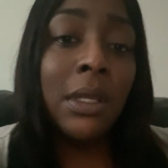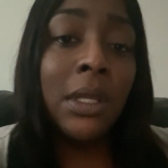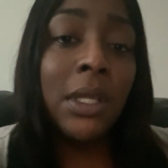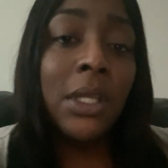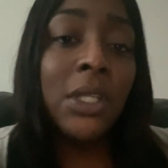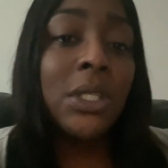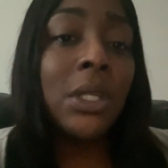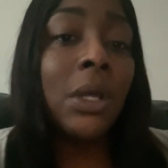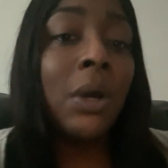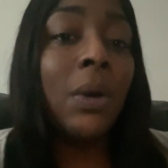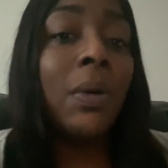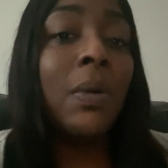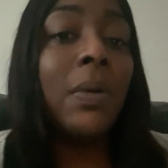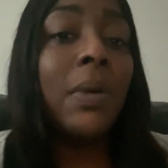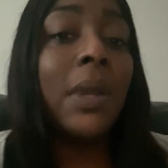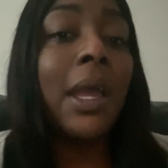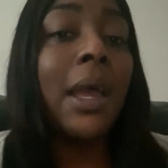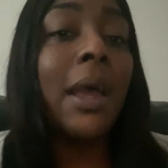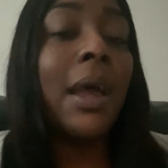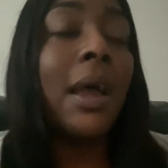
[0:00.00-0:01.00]

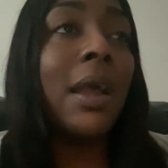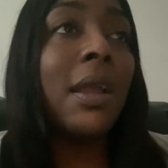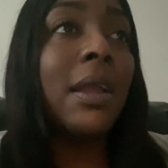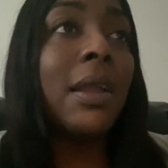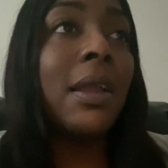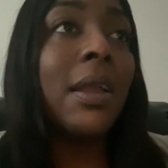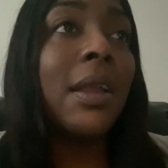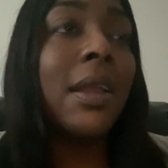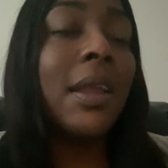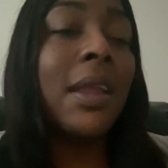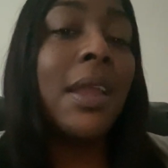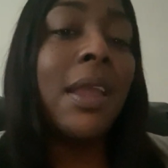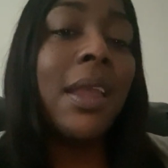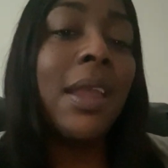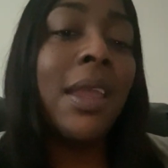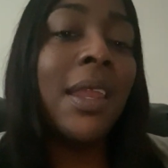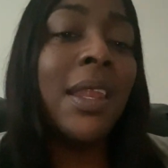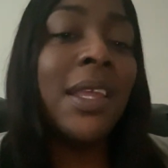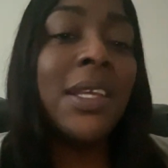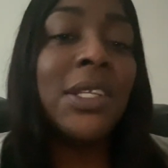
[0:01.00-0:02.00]
So,
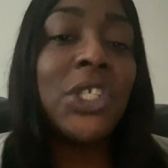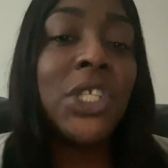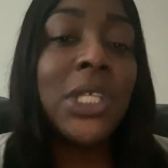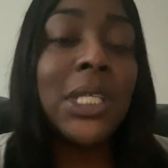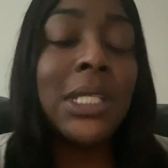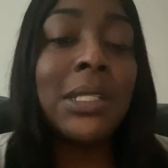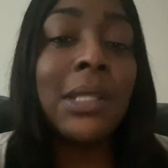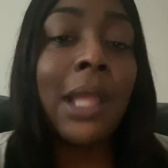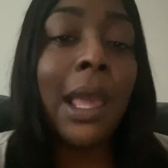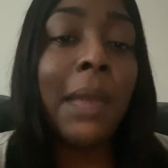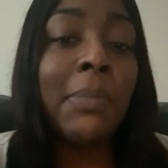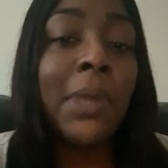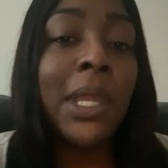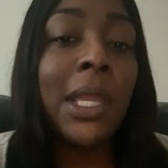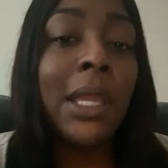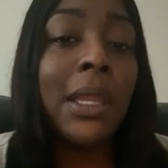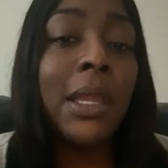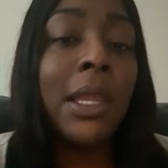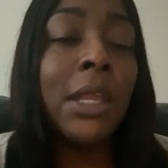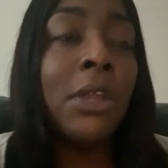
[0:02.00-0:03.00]
and it's just not
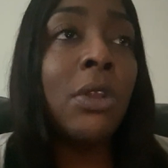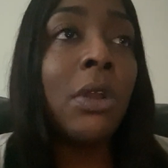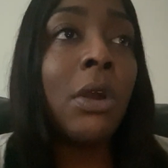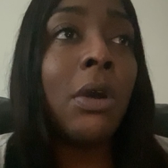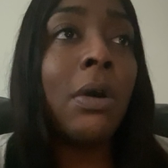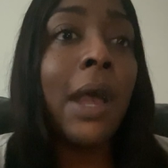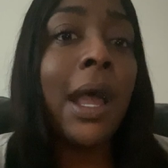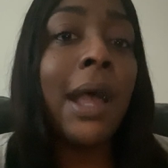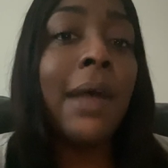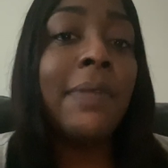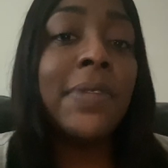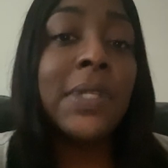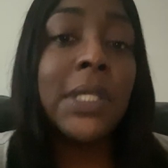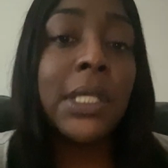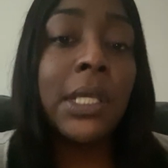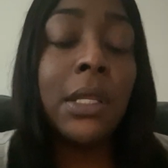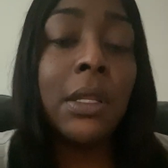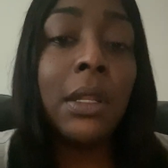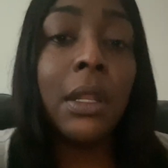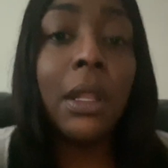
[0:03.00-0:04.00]
me. I've
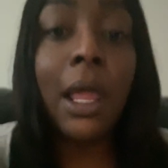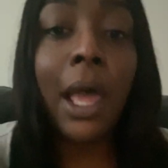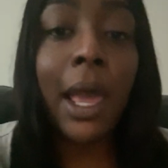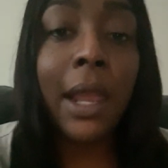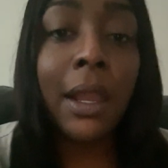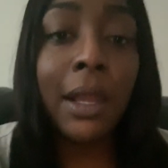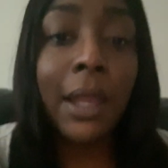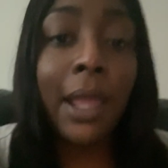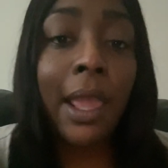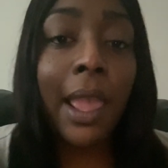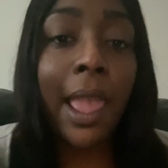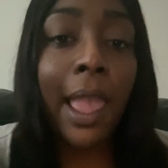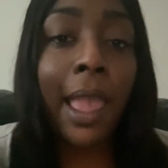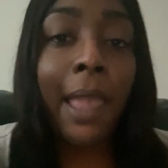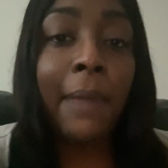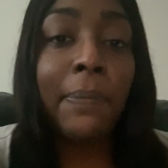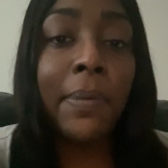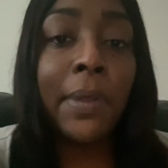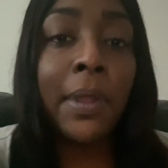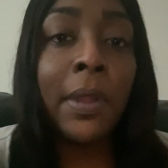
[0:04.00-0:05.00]
seen a lot of that
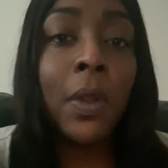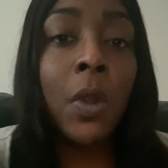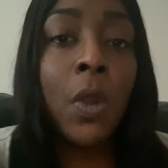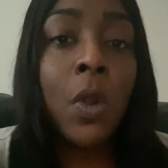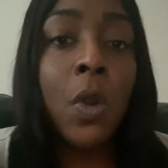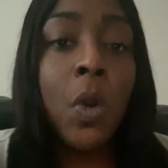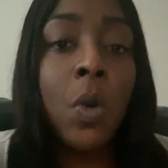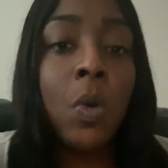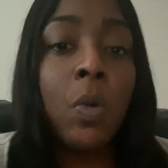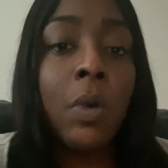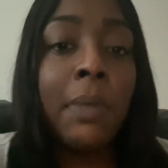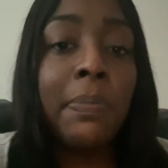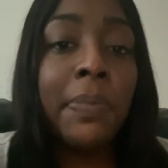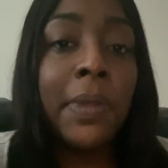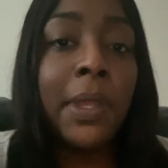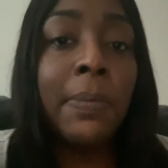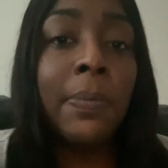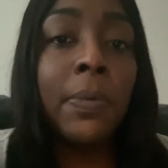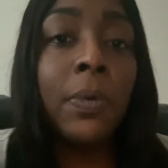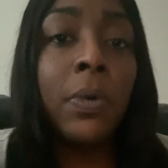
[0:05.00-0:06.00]
happen, where
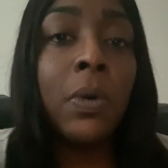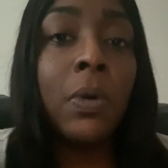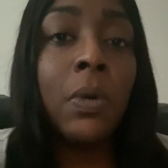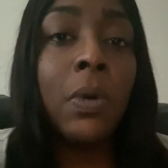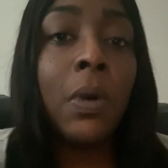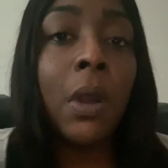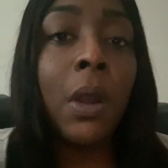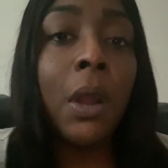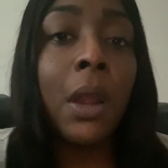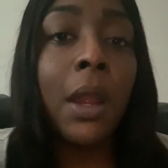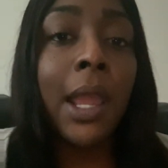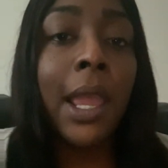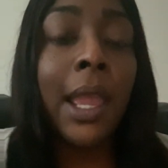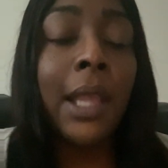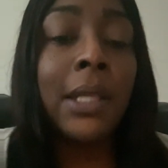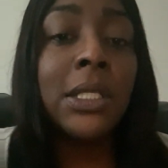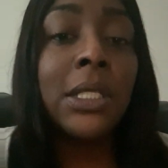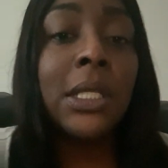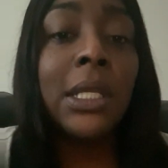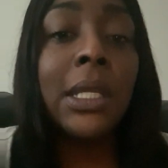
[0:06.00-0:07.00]
people who are
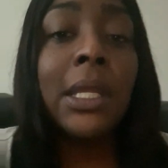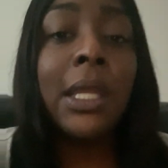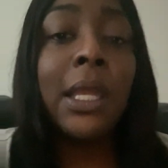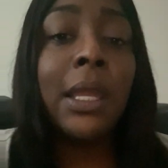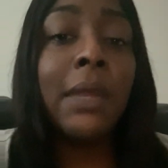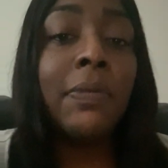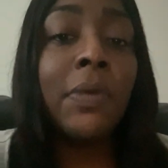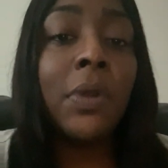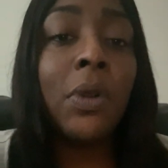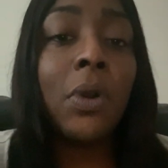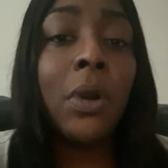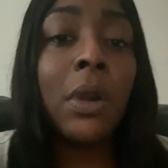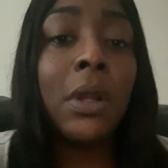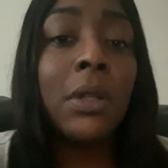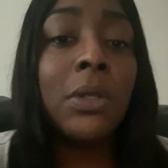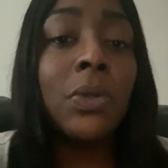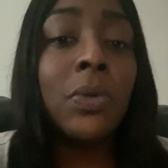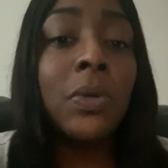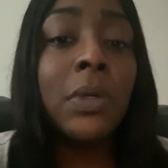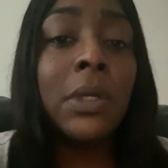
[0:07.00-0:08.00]
actually giving
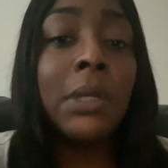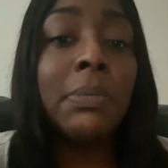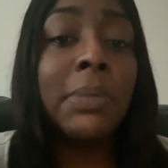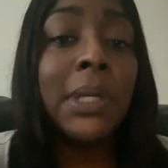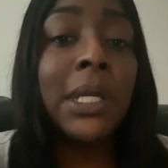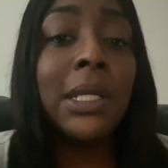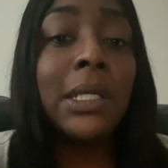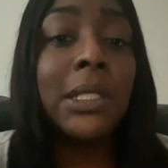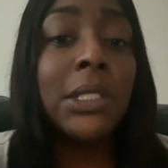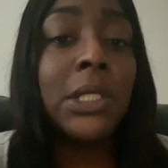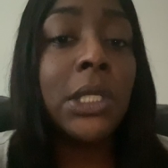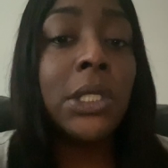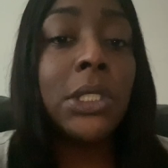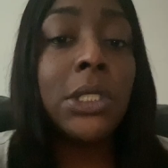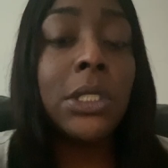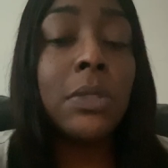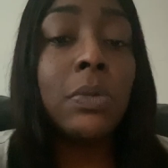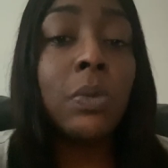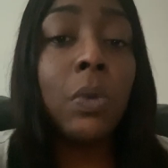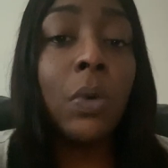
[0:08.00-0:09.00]
are doing it because they
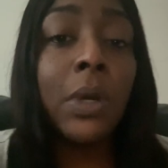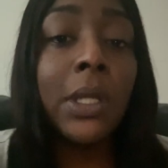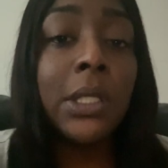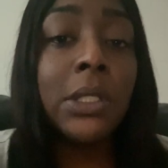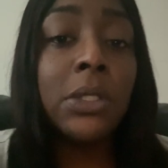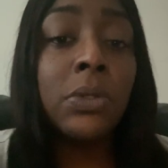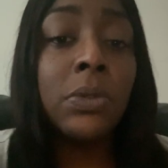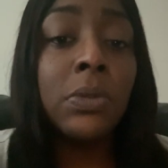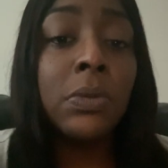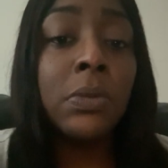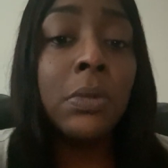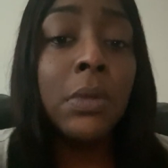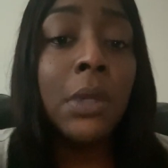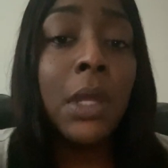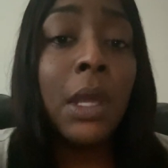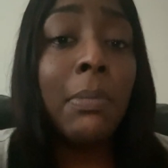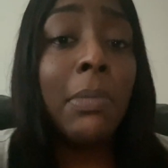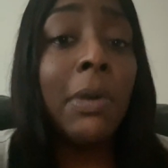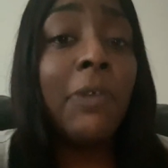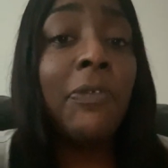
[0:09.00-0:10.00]
just want to.
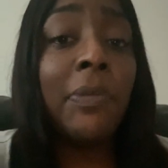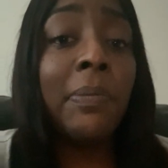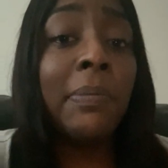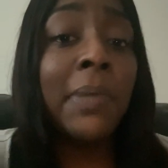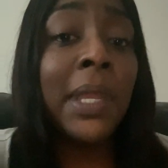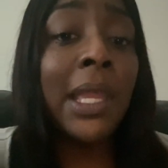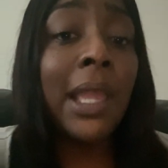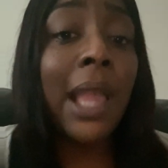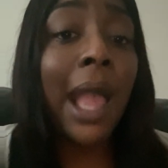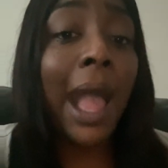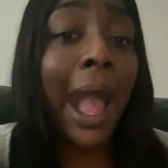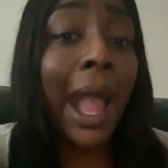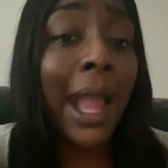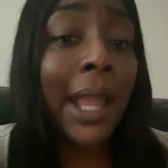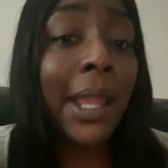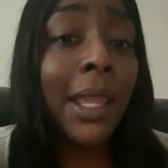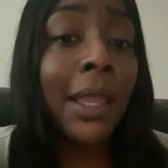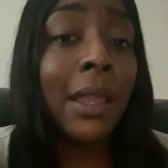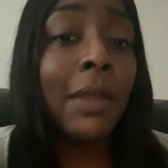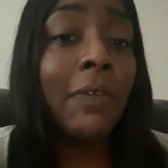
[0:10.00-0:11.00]
But for me,
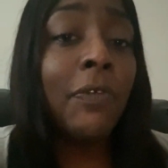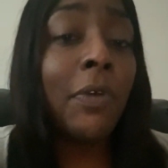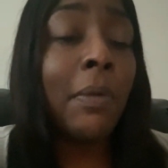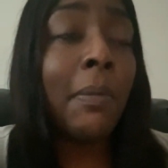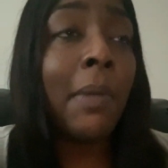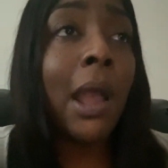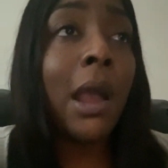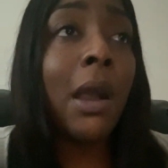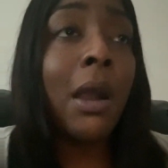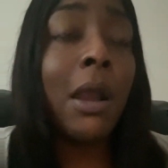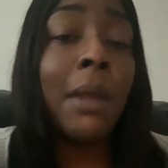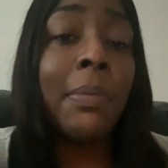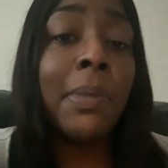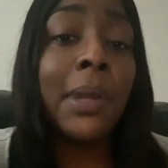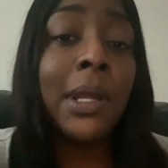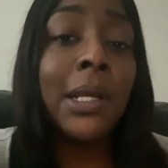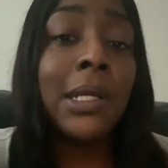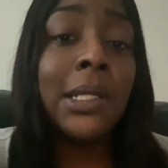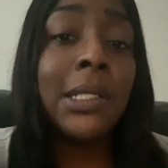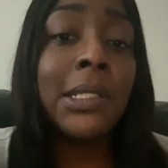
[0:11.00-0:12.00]
I give from my heart
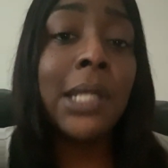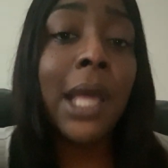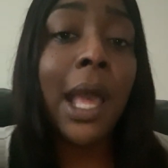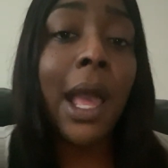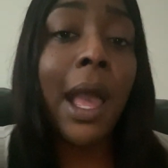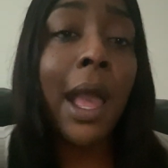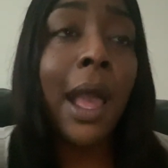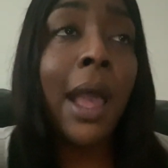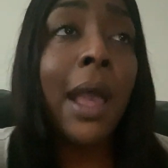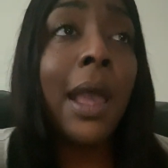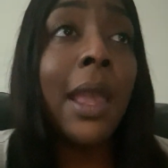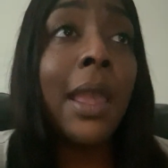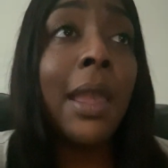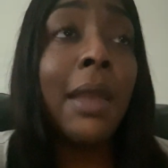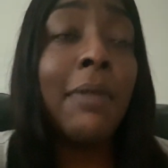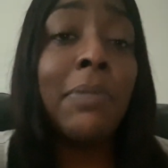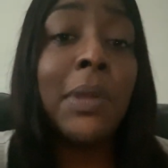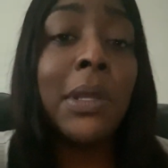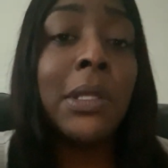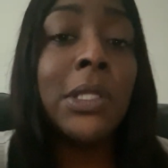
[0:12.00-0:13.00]
because I
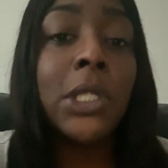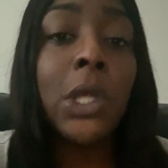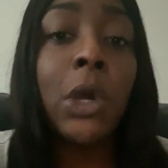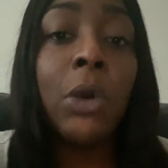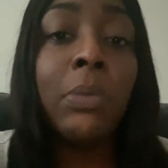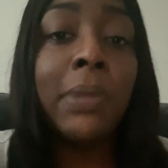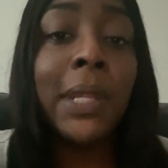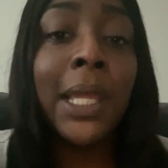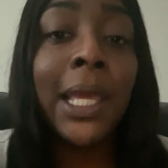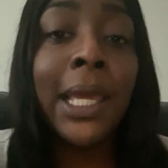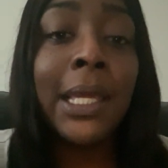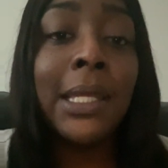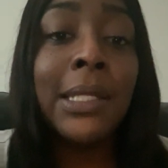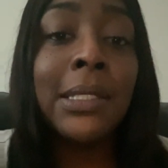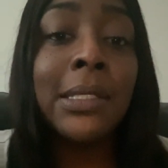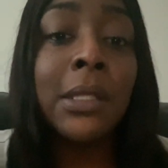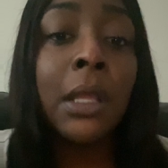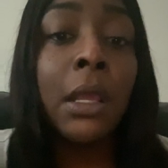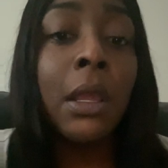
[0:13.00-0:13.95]
have been so blessed,